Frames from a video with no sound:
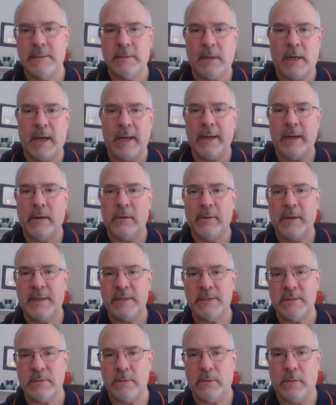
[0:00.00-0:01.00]

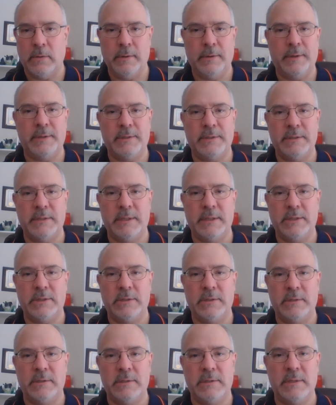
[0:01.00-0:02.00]
IRS
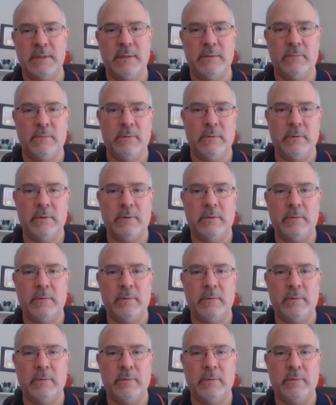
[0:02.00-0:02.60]
organizations that were